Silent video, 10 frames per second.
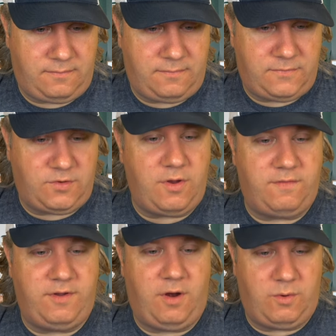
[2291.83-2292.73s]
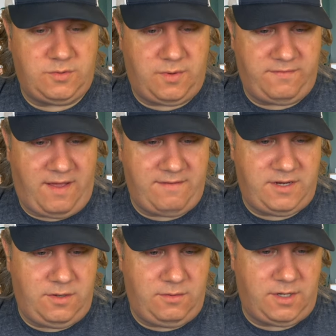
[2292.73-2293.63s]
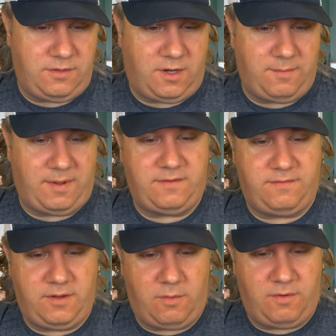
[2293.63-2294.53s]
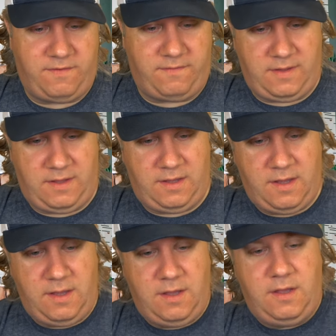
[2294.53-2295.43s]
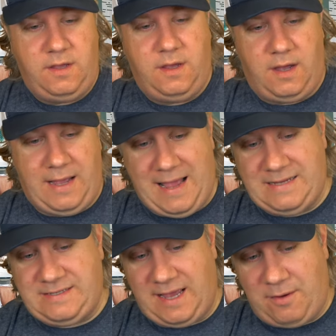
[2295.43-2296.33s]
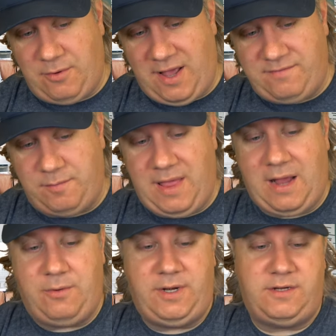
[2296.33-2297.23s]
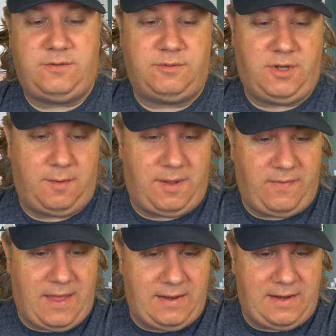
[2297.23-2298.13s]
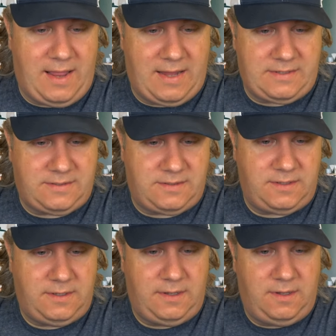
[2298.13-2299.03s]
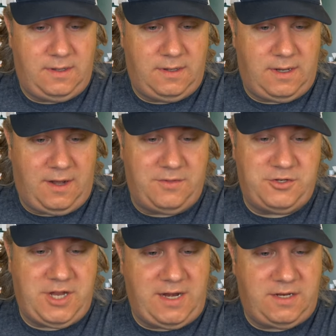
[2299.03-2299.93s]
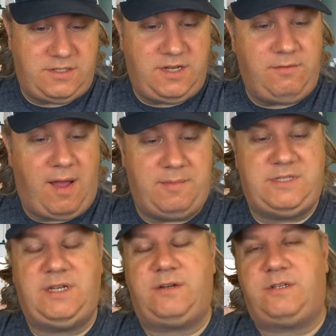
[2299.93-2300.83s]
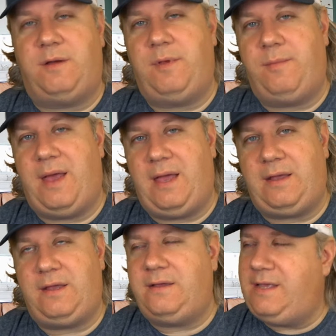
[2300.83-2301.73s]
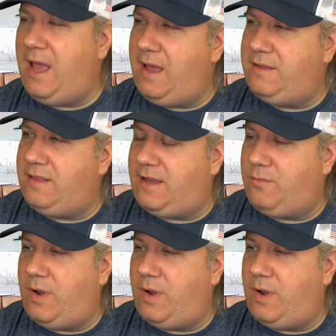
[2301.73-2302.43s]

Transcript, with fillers: Saw your V R one twenty-five video. Can you talk about the V R one fifty S? Uh, I have, we'll have the black one here, so we'll talk about that next. Uh, are the J and H Sea Robin stickers coming back? Yeah, like